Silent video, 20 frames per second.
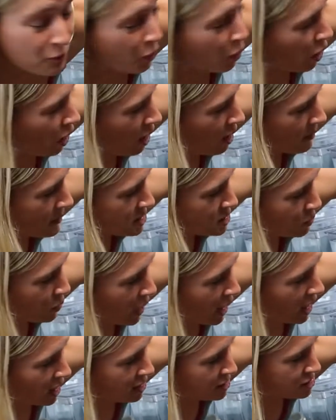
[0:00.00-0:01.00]
for him as
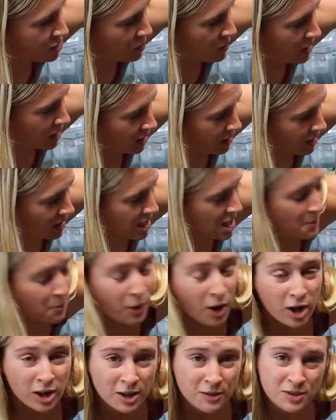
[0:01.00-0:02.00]
well, so we can keep
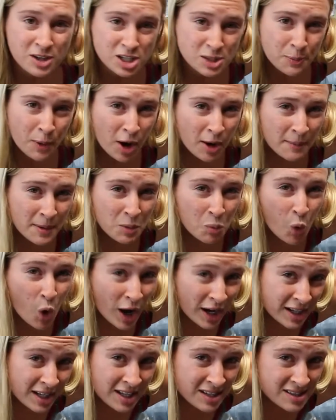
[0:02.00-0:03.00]
all of the sperm in
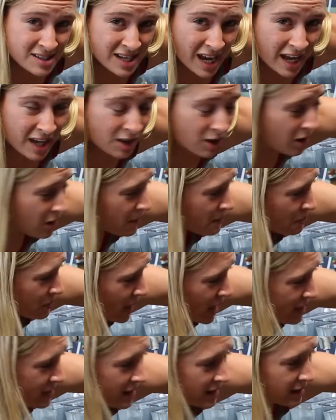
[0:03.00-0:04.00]
one container,
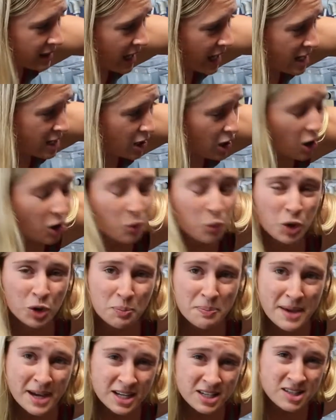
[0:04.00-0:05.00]
and then later we'll
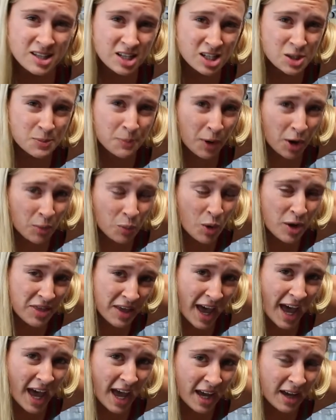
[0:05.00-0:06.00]
mix the sperm with
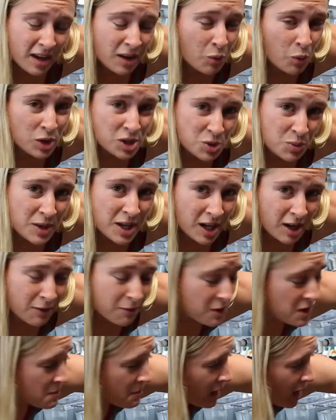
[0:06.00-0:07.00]
egg once we get a
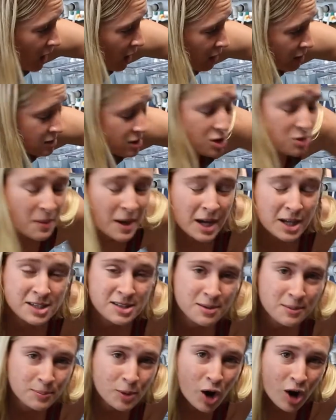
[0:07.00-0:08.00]
female to make
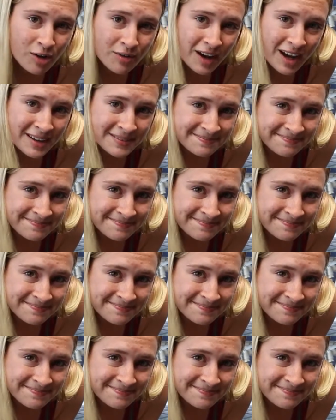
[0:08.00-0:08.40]
some larvae.